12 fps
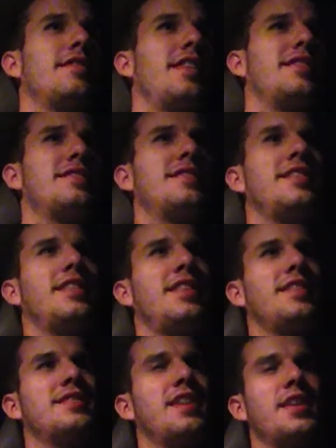As
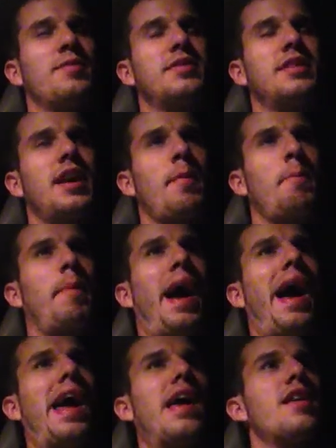Sonny would say,
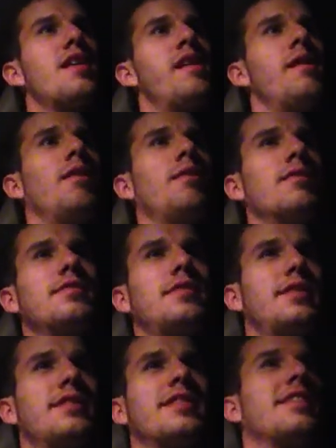Belk.
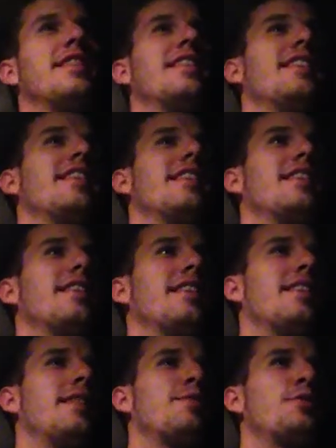
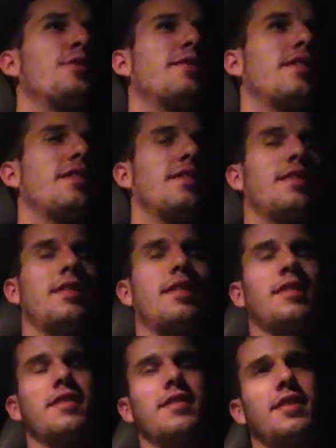I'm sure
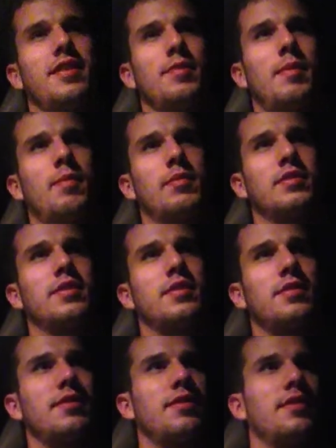other members could
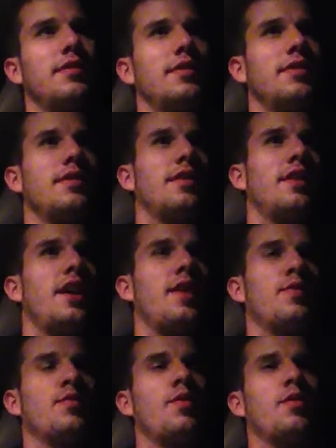
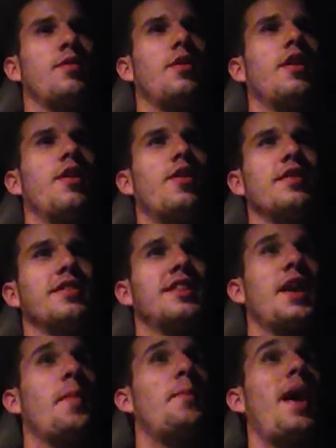have their own, or they'll
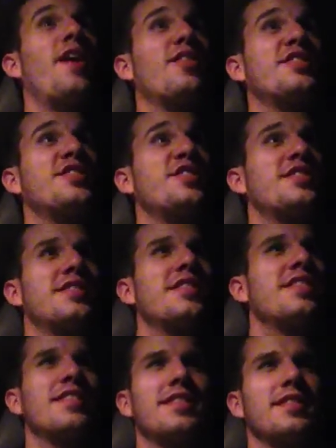say Belks
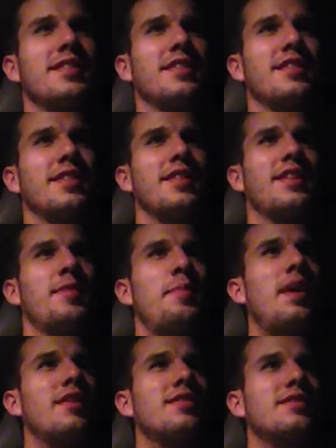
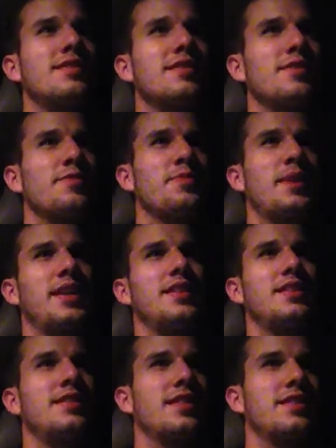from
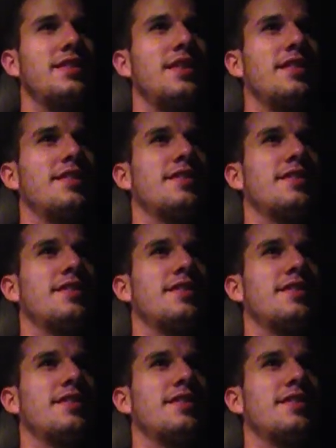1960.